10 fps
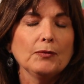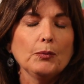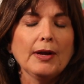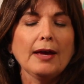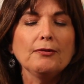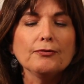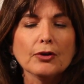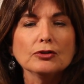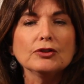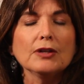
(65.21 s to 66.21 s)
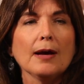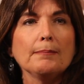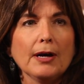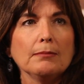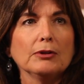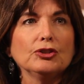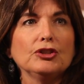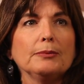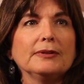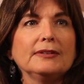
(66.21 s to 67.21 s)
When I first got published,
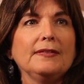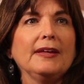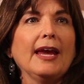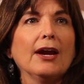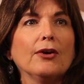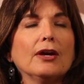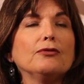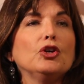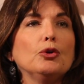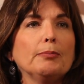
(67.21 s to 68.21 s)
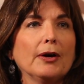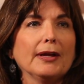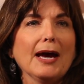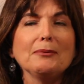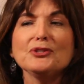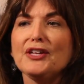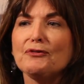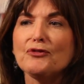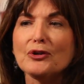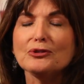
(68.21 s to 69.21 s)
it was in the area of couponing. I was the
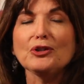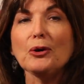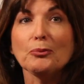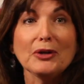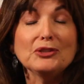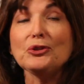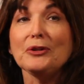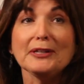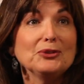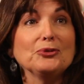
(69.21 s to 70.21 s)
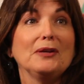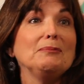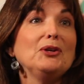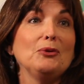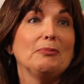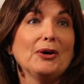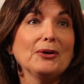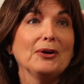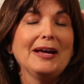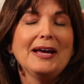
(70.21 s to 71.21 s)
first original extreme
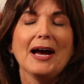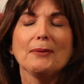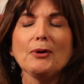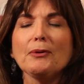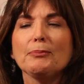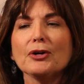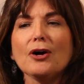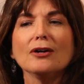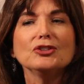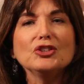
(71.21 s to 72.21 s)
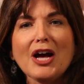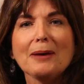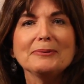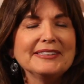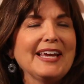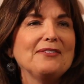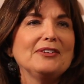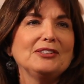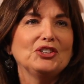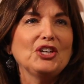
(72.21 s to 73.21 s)
couponer. I wrote a book called Shop, Save,
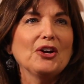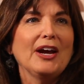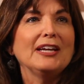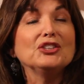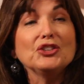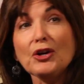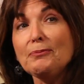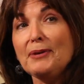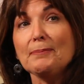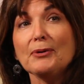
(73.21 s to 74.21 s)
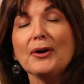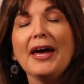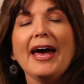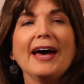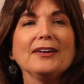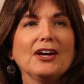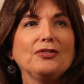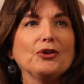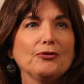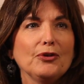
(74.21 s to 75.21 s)
and Share, and it showed people how to cut
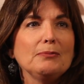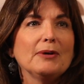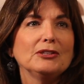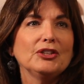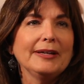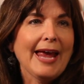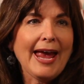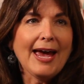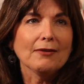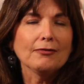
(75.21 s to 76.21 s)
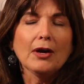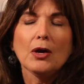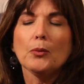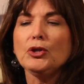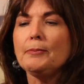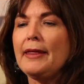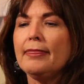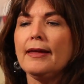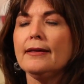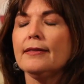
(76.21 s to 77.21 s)
their food budget in half. Well, you may
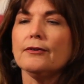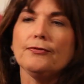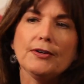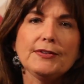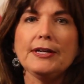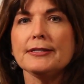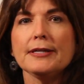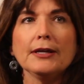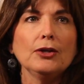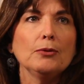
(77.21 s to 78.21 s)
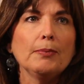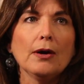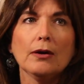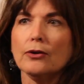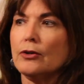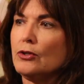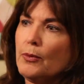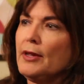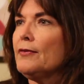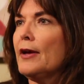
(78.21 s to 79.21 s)
think that a 15 cent coupon or a
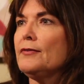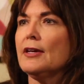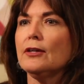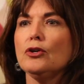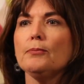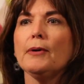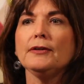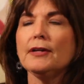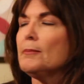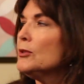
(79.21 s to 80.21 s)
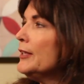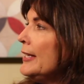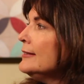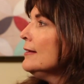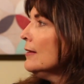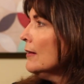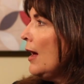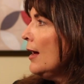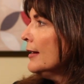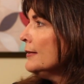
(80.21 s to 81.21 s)
25 cent coupon doubled isn't a
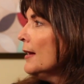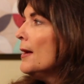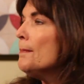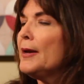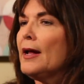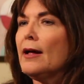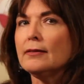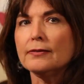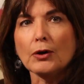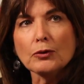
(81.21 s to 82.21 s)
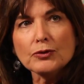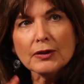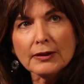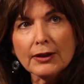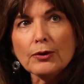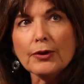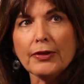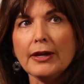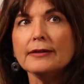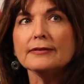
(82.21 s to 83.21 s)
lot, but uh, those little
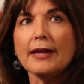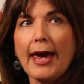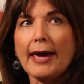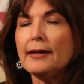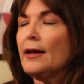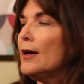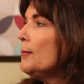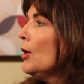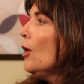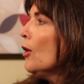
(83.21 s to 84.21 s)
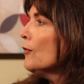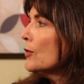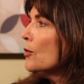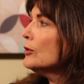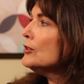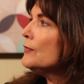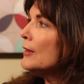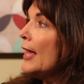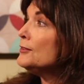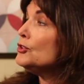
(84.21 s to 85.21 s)
things added up over the course of the
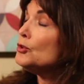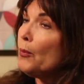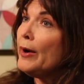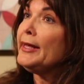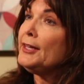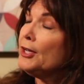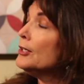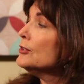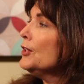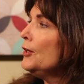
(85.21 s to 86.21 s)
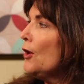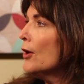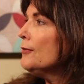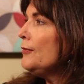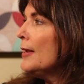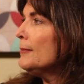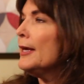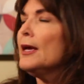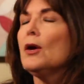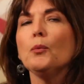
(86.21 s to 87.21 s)
last 20 years in our
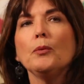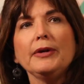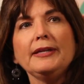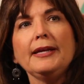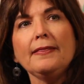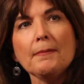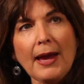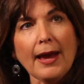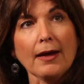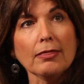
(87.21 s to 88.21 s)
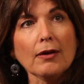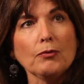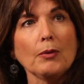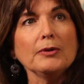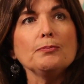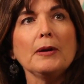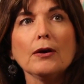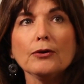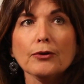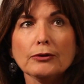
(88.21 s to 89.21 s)
family when we did the math of what we spent
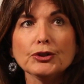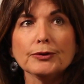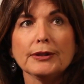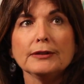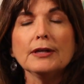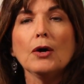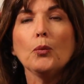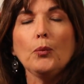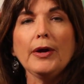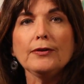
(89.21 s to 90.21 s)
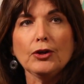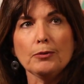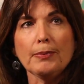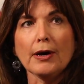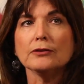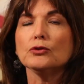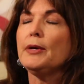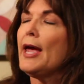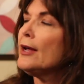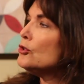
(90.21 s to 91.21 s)
on groceries with coupons,
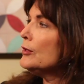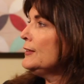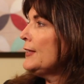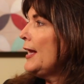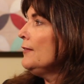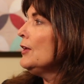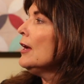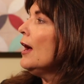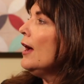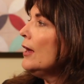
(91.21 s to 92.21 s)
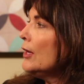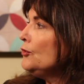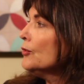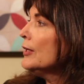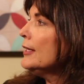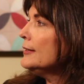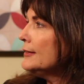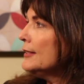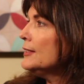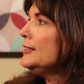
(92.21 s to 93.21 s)
we actually saved
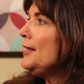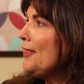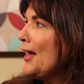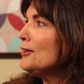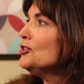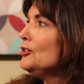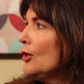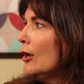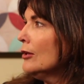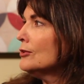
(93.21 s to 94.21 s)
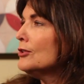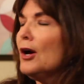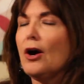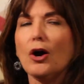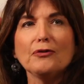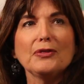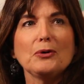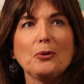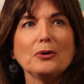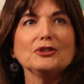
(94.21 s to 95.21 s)
$160,000 over the
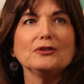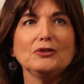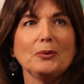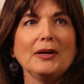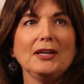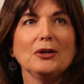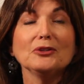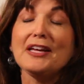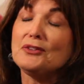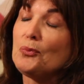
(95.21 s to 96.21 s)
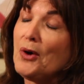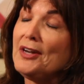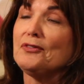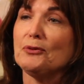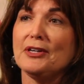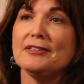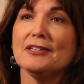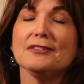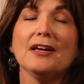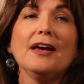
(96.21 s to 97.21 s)
course course of 20 years. That's one of the
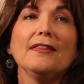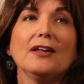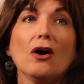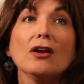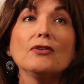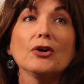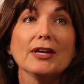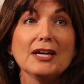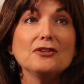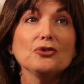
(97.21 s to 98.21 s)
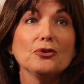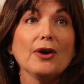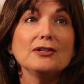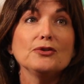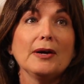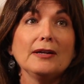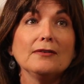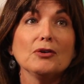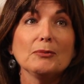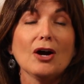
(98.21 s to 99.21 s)
reasons that all of our kids are graduating
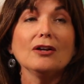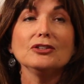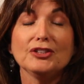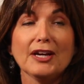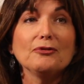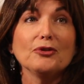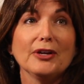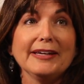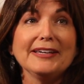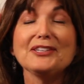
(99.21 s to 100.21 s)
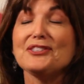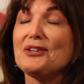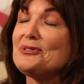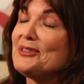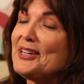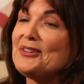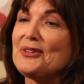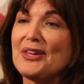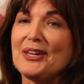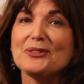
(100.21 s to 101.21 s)
from college debt free, because those little
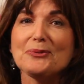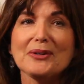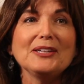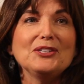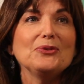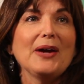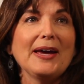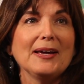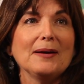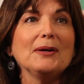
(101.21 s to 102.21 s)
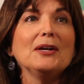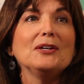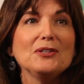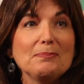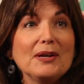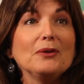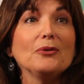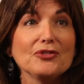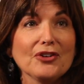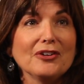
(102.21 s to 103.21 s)
things really do add up to big
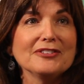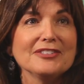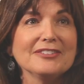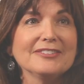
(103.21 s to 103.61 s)
results.